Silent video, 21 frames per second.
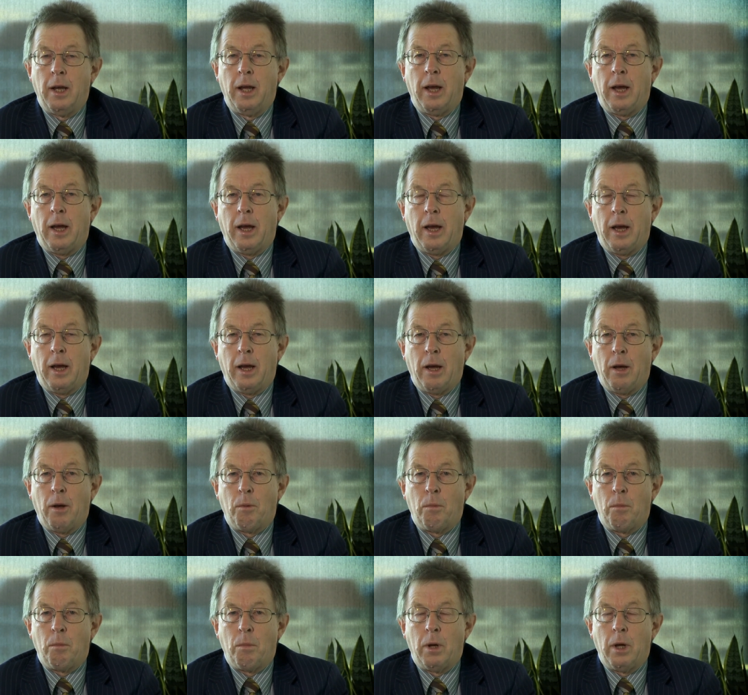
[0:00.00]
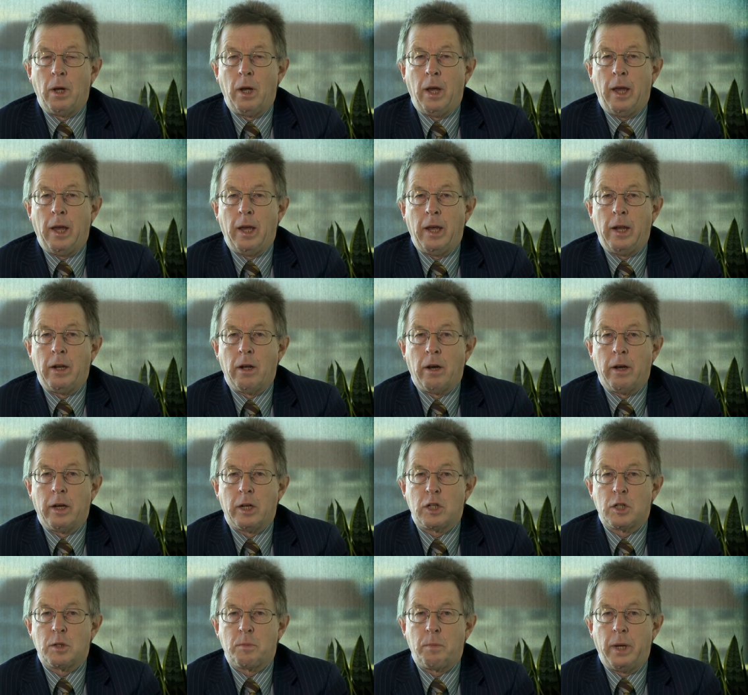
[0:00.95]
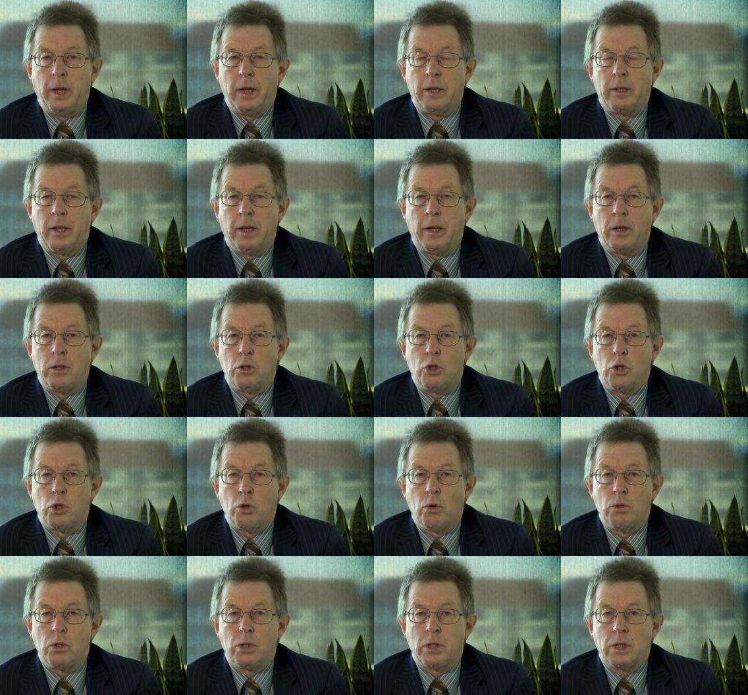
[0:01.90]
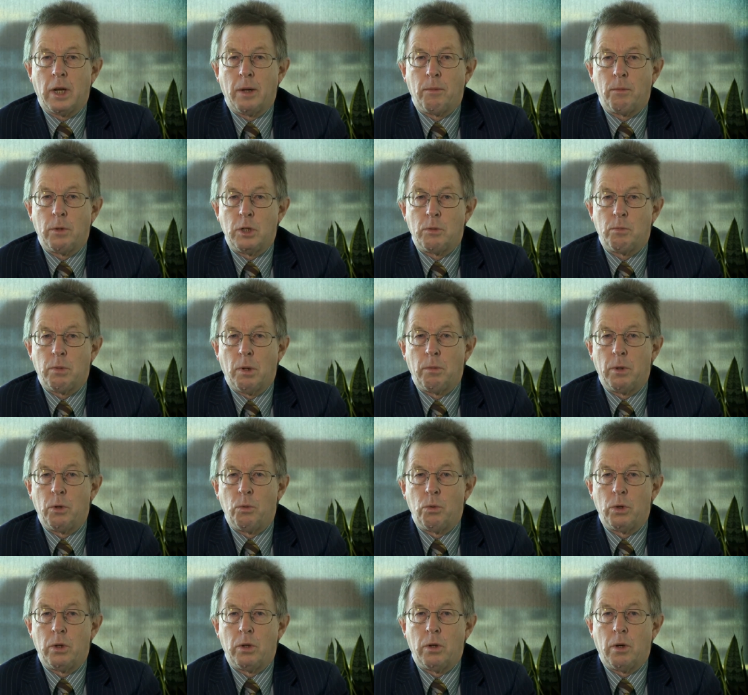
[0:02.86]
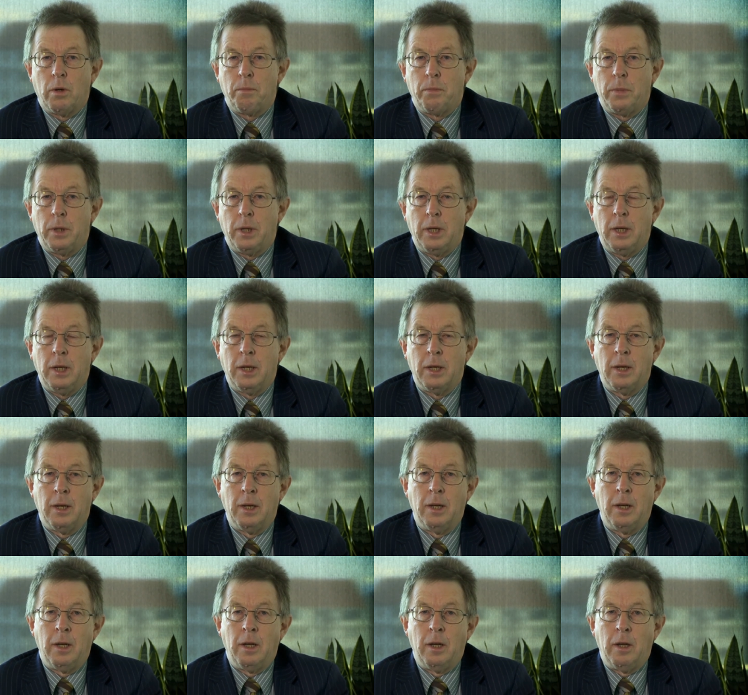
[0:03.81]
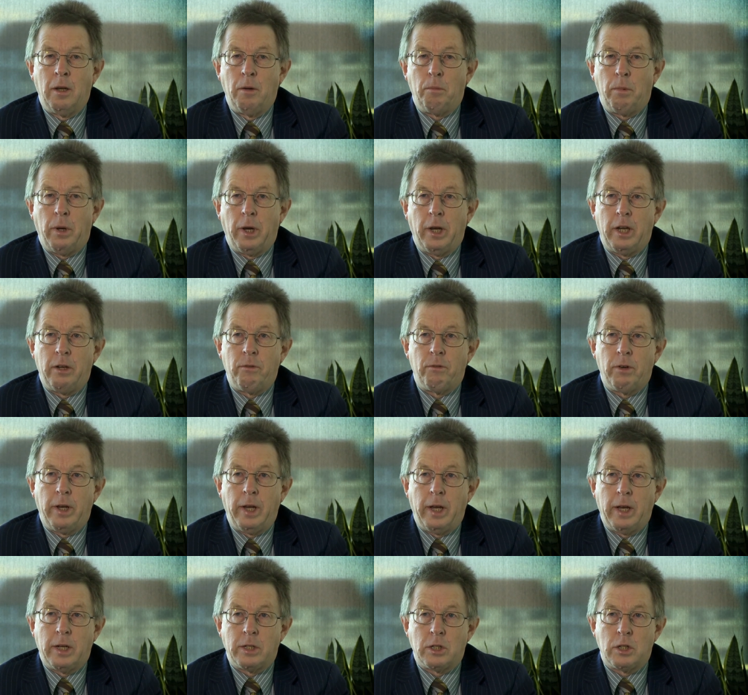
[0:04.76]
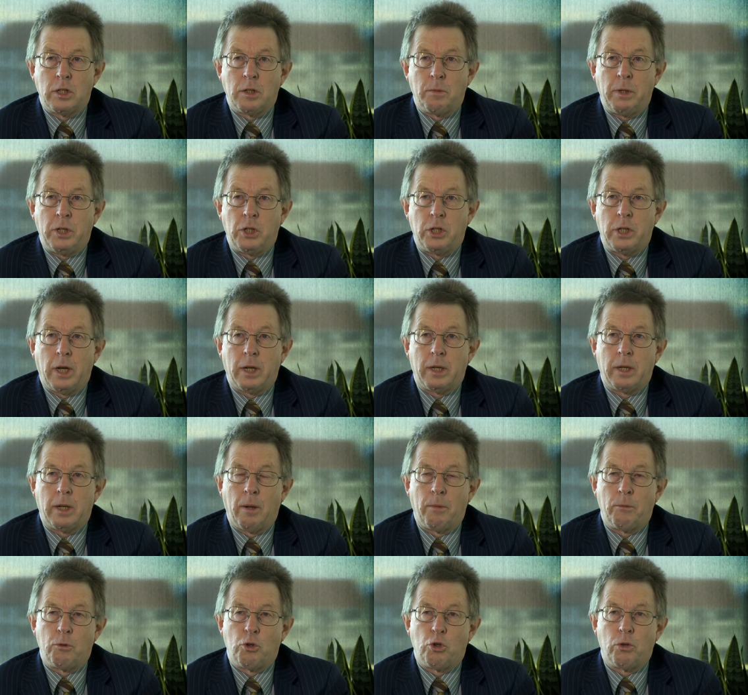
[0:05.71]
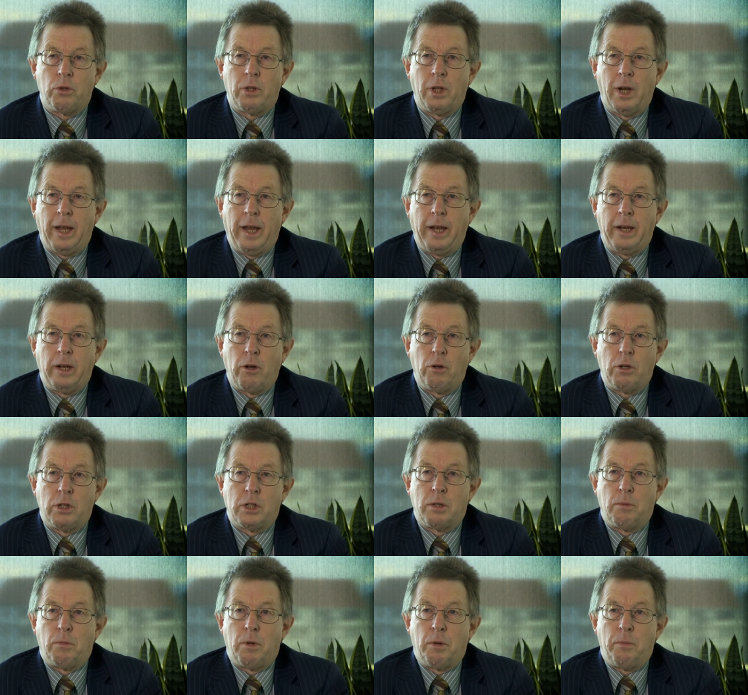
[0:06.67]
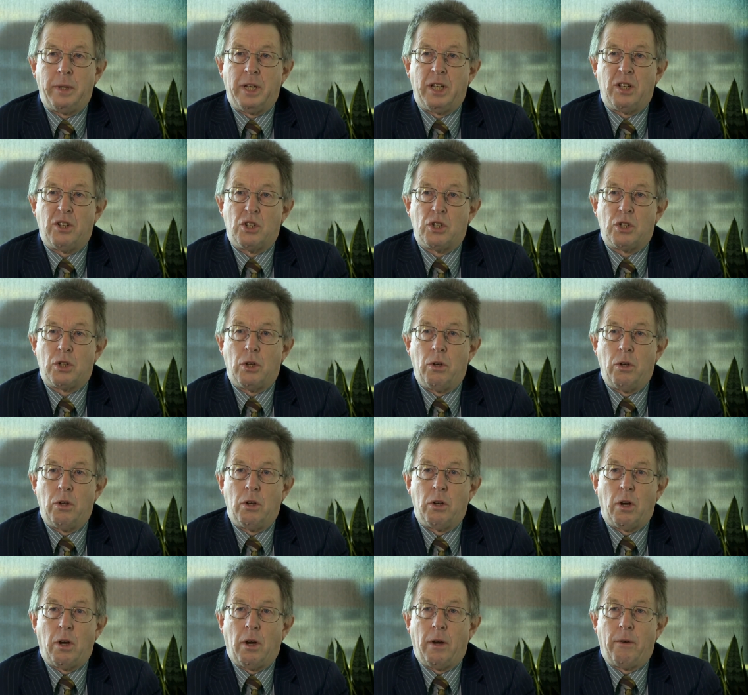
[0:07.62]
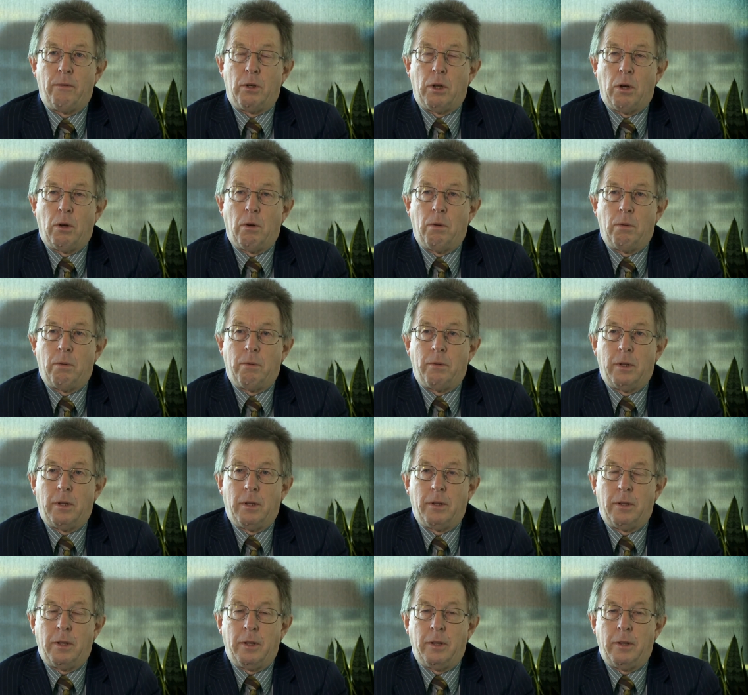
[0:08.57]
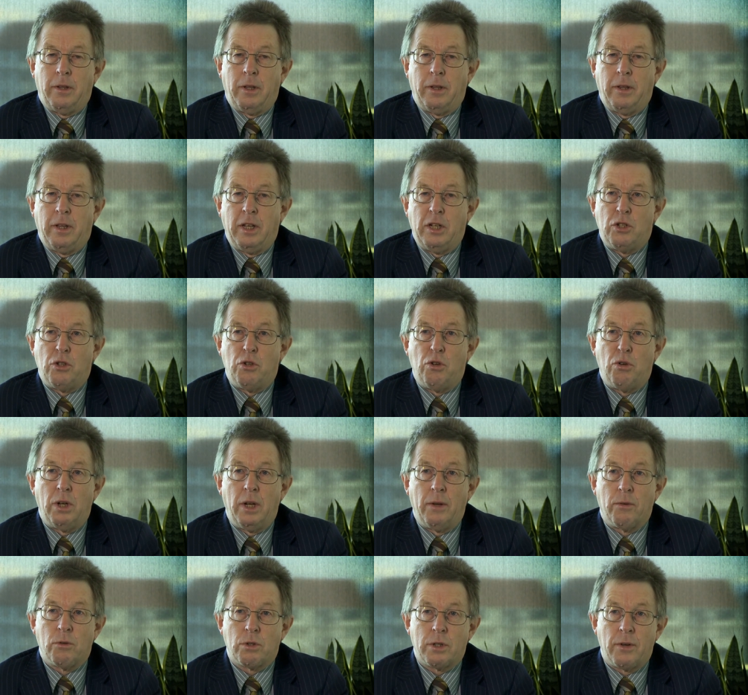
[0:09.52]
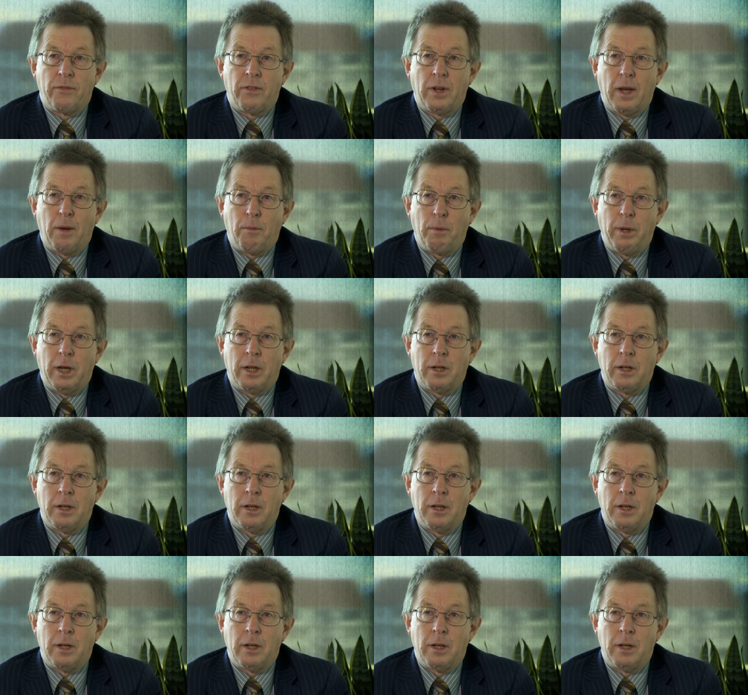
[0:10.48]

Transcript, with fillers: Um, and I expect that insurance companies probably would not be paying for houses to be jacked up should the landowner simply be concerned, you know, these new levels have come out.